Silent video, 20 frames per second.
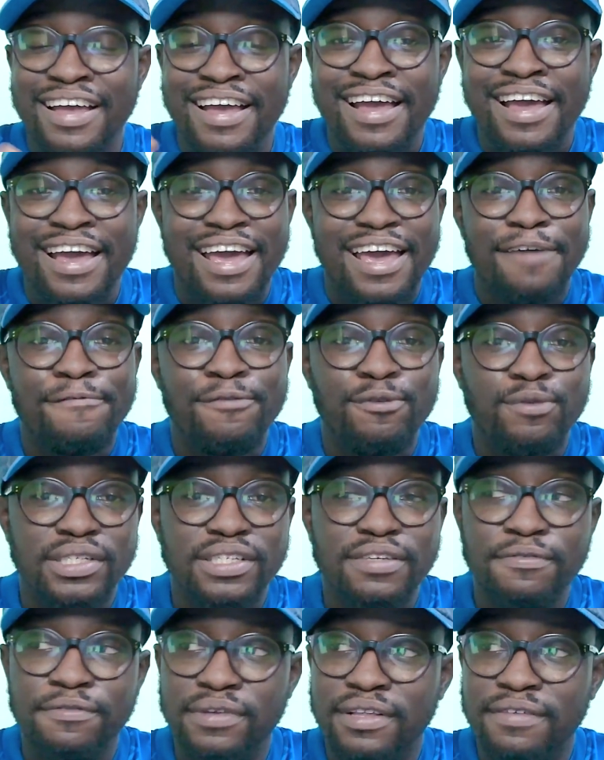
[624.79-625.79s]
If it
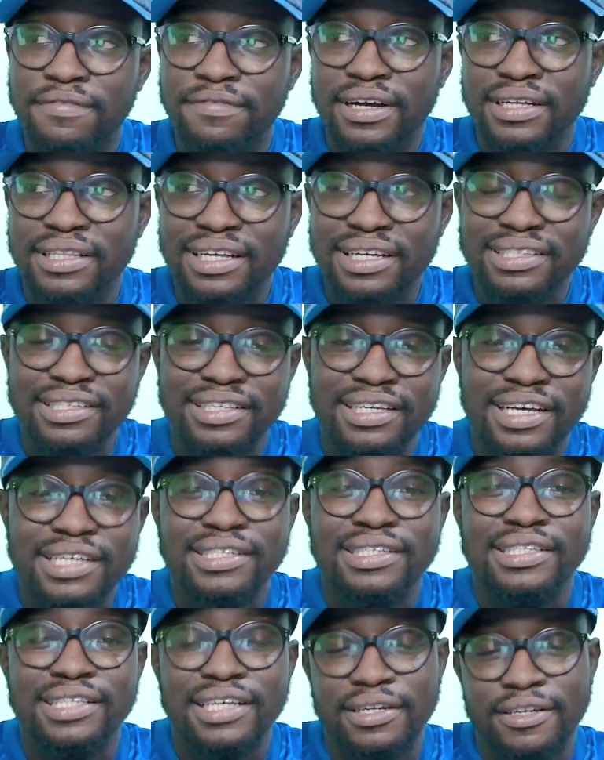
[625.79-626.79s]
wasn't for the fact that
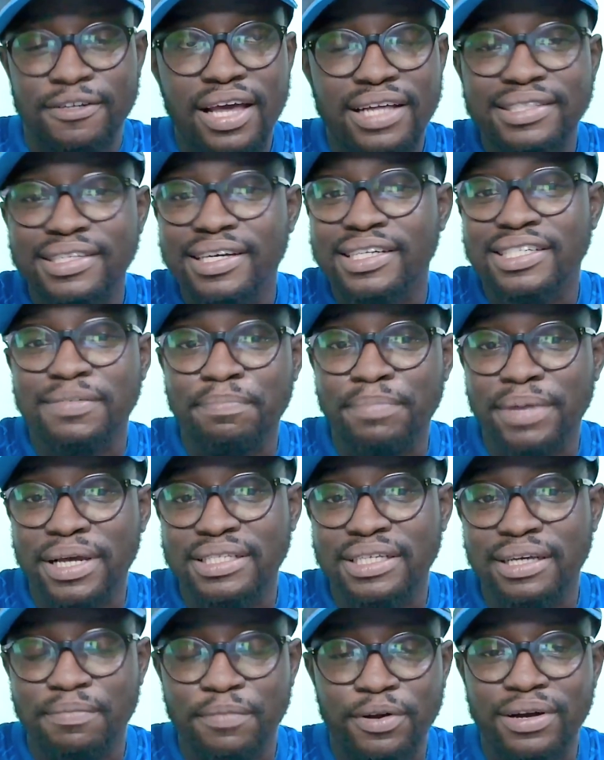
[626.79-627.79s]
Ziyech did touch
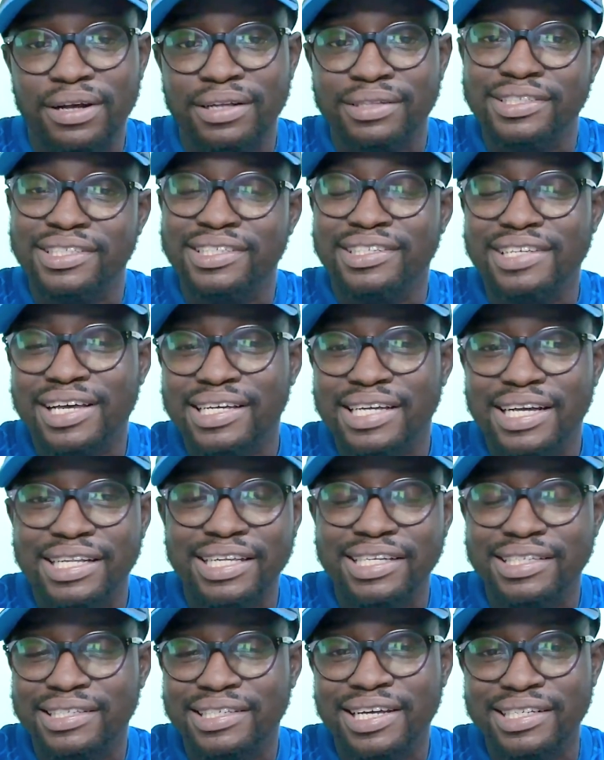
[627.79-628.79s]
better, because I
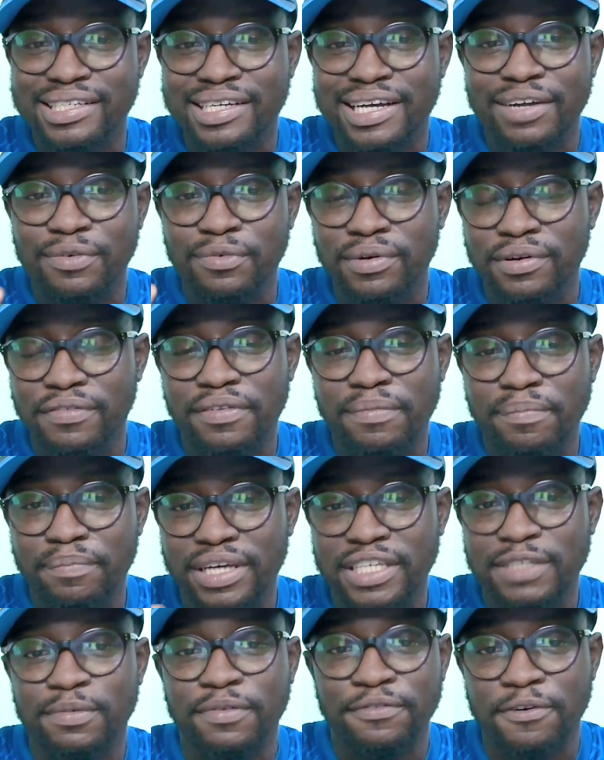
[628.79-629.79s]
think Ziyech had one of the
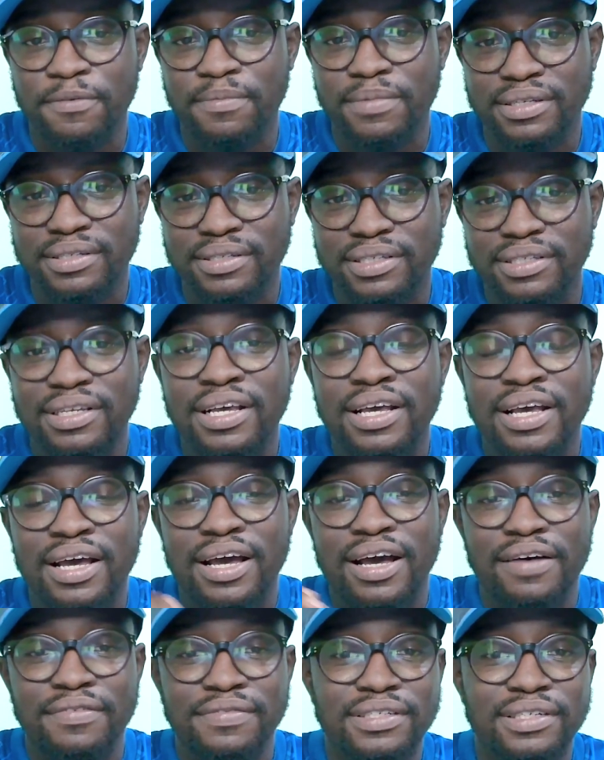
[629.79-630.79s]
best performances
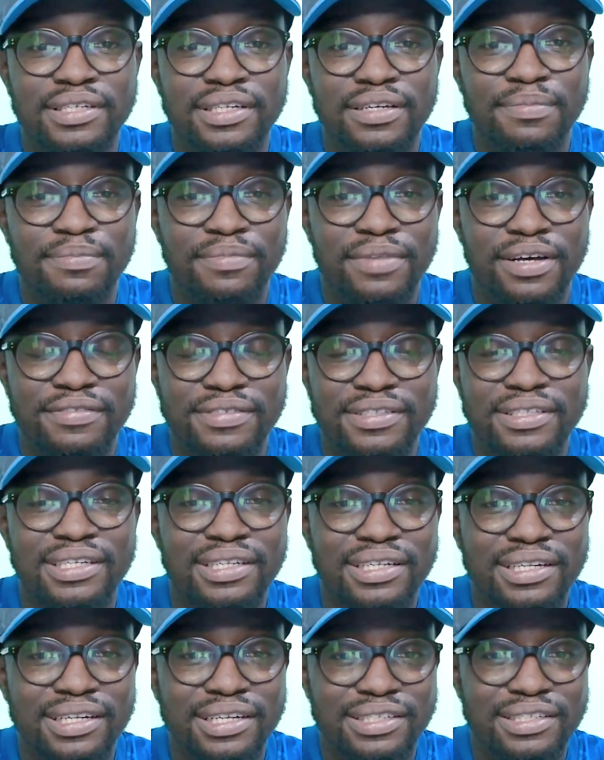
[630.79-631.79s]
I've seen
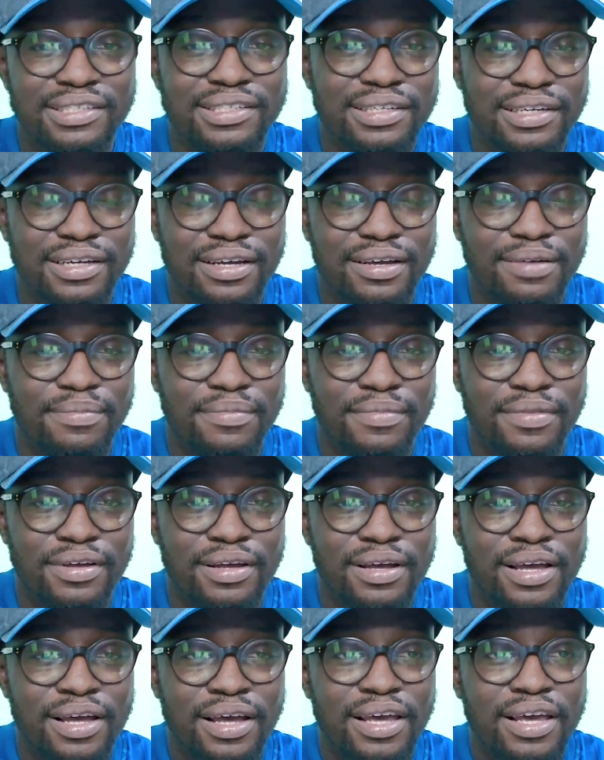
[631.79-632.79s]
in
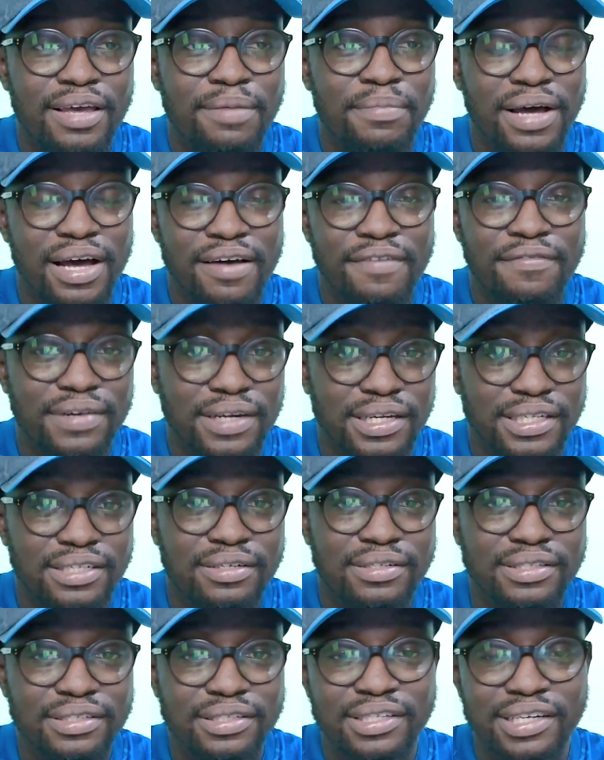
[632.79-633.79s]
him have in a
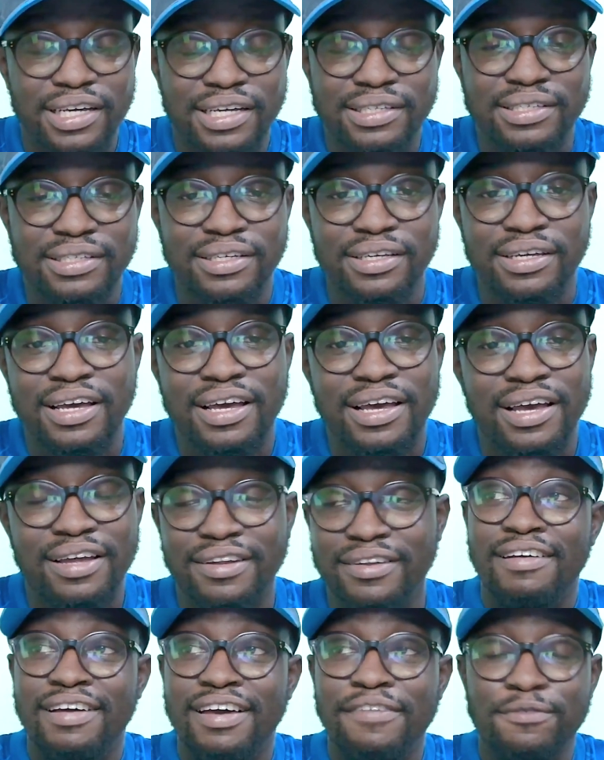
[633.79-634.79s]
Chelsea jersey.
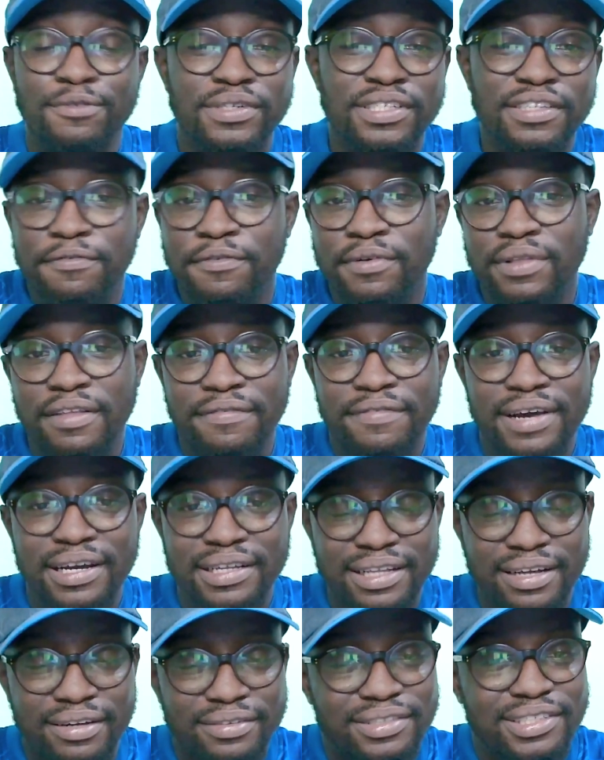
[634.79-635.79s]
And if it wasn't for the
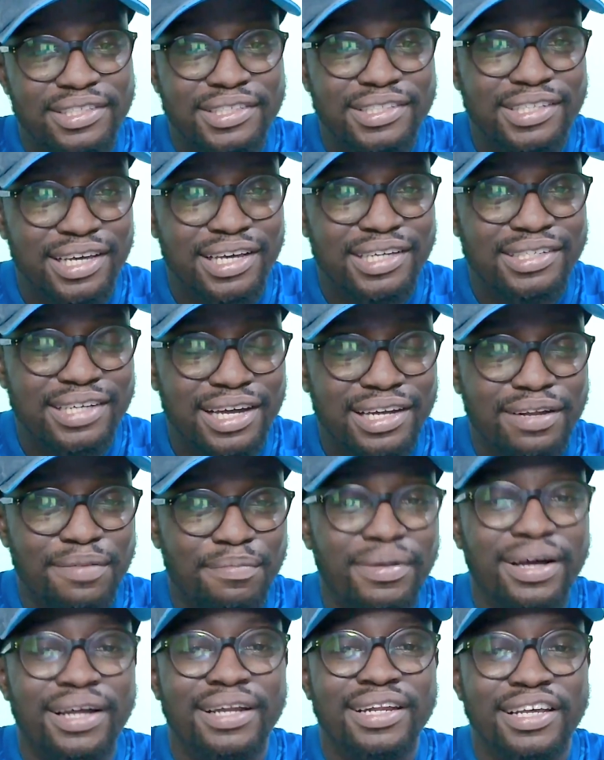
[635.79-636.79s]
fact that Ziyech had a
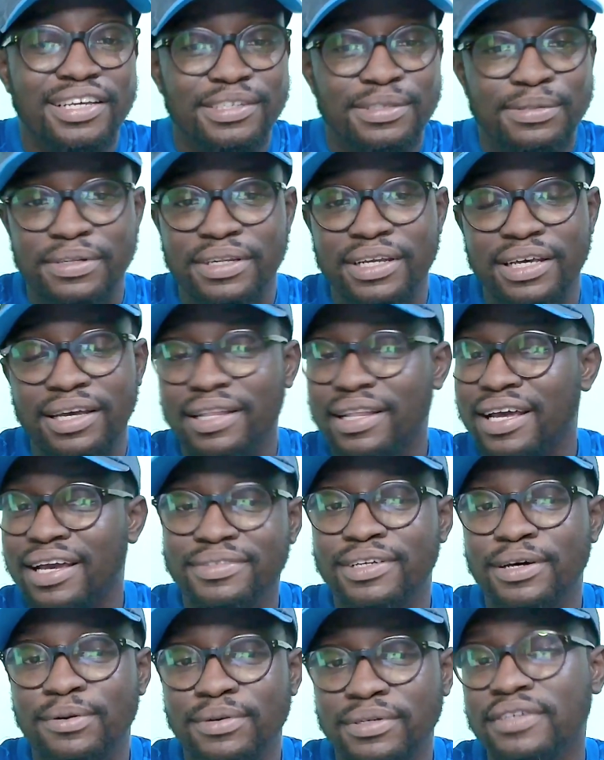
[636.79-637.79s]
madness today,
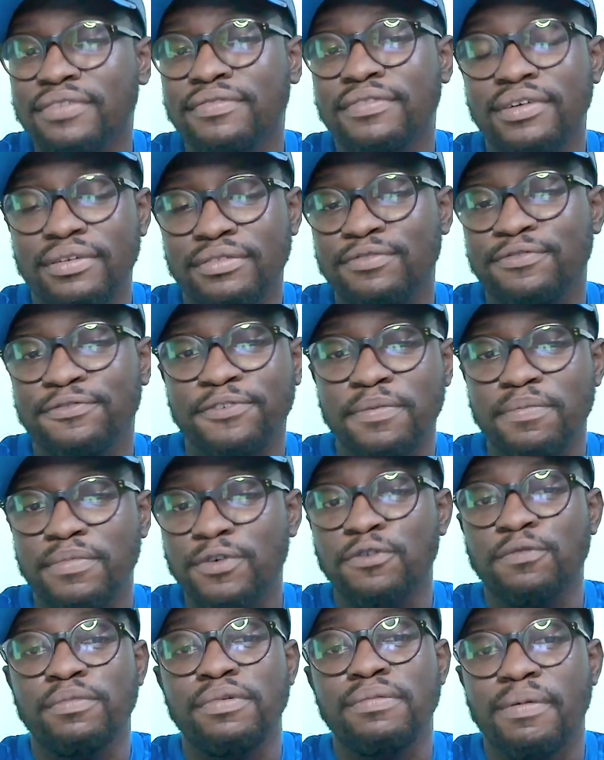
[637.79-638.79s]
like I would say, for
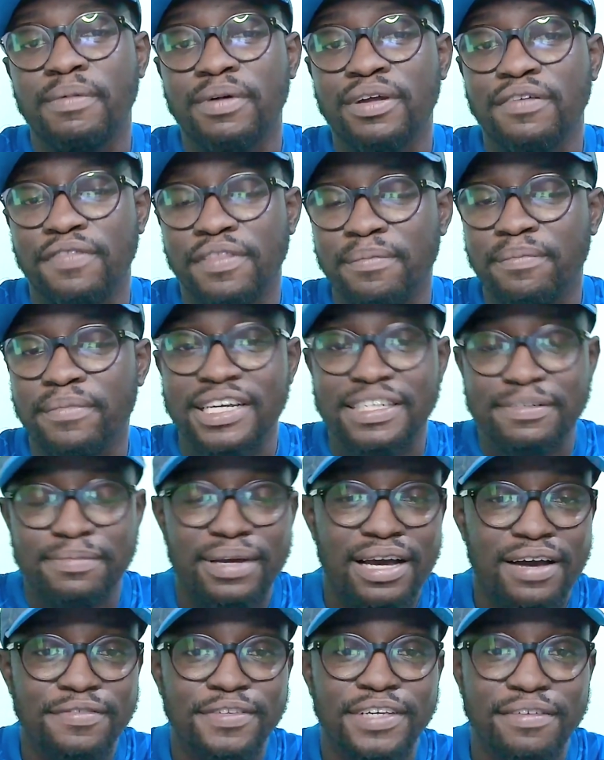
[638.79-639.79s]
me will be my man of the match, but
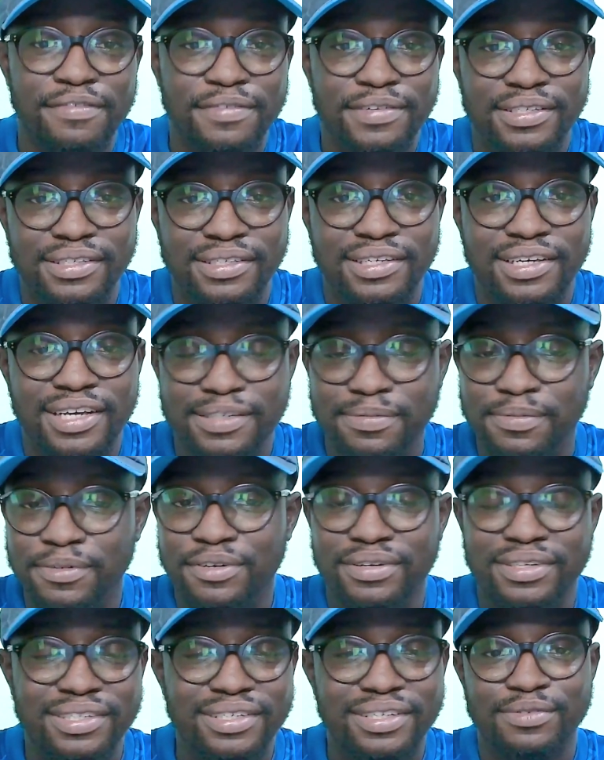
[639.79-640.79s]
I have to give it to Ziyech
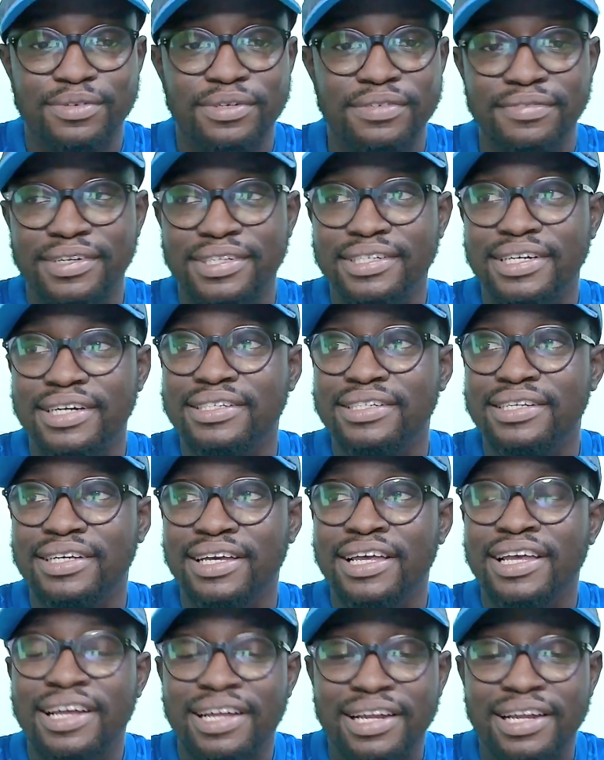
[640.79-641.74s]
because it was fantastic.